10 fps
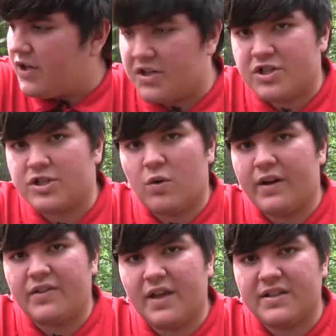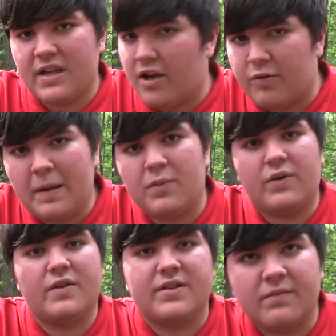You're just destroying things that other people are
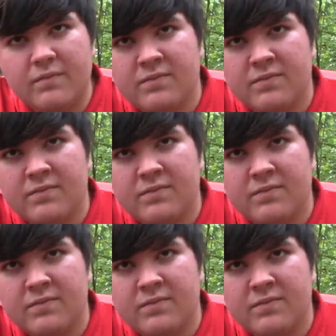using.